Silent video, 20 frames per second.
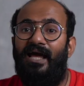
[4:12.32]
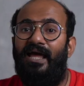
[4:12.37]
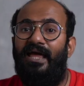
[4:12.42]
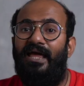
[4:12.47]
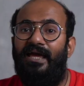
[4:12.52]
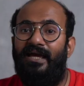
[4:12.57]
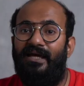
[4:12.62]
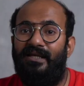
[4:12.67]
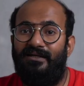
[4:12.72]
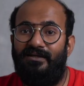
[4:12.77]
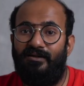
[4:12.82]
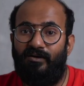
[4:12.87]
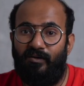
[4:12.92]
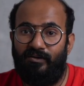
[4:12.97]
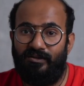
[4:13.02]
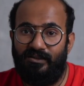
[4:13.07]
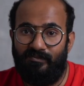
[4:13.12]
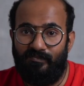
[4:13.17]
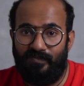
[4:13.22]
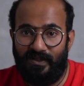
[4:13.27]
And
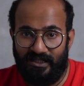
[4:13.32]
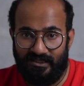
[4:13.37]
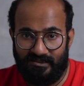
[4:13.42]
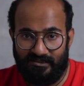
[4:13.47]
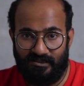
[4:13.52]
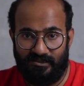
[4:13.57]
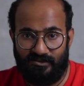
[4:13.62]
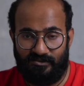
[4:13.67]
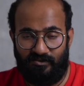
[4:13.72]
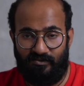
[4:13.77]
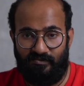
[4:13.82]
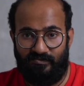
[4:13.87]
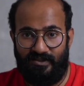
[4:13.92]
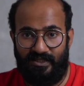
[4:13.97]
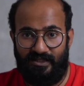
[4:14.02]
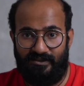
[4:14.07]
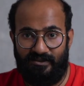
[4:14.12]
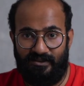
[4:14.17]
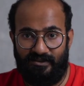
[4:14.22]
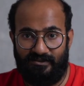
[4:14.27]
on the basis of
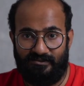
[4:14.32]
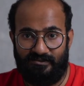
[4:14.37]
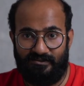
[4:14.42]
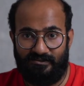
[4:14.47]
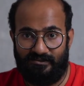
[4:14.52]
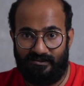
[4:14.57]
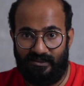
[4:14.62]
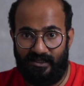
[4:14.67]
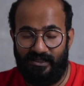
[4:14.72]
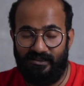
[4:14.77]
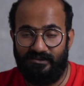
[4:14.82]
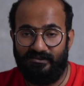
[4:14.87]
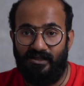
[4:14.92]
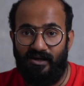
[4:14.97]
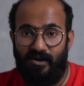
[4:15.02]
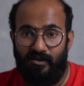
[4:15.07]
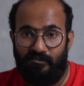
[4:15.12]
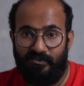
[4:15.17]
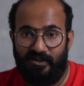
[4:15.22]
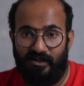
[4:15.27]
that exercise,
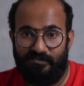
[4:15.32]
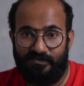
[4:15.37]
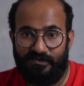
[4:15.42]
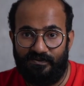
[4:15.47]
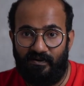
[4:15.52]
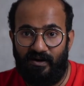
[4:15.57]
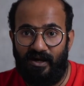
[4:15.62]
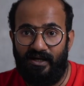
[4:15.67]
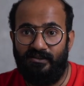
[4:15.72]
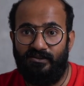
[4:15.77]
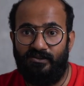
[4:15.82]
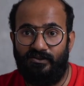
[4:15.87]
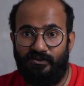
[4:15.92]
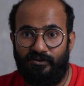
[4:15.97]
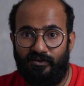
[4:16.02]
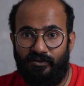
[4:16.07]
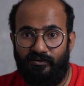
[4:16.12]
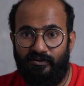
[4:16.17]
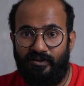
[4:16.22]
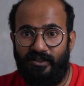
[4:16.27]
we have tried to
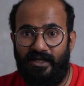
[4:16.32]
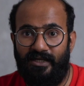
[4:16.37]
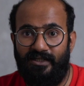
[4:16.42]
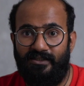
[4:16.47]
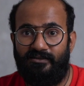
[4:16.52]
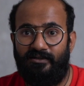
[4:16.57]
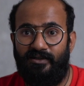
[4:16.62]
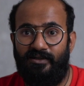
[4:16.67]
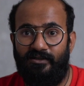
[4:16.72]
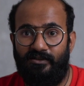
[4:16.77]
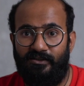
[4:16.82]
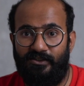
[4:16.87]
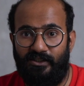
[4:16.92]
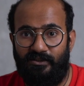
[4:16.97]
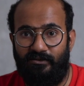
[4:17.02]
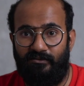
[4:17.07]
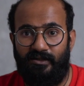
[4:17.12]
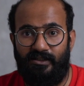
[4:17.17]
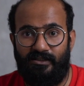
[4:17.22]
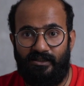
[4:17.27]
create and
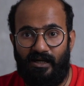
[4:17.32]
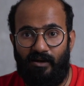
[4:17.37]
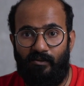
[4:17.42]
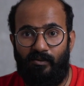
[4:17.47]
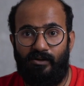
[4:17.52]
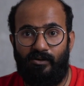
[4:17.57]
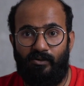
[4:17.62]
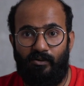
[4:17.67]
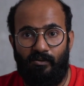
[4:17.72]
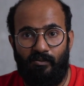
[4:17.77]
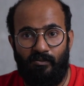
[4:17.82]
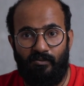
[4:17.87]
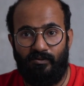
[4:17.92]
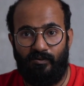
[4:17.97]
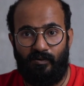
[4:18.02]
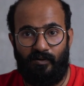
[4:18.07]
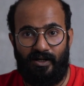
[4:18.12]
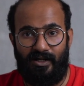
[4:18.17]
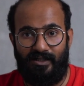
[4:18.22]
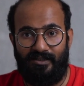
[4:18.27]
generate our
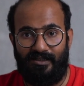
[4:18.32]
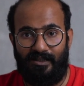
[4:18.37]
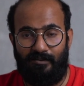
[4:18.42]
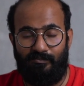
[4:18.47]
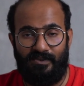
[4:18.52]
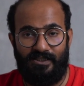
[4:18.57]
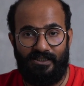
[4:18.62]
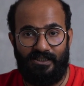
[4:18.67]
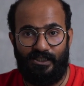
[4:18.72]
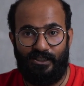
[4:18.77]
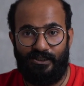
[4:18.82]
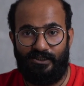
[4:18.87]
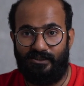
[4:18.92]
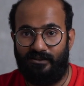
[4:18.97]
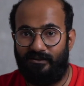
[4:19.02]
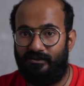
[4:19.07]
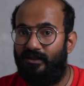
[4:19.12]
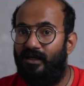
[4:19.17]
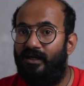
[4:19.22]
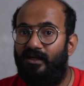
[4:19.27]
own grant
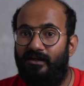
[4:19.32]
application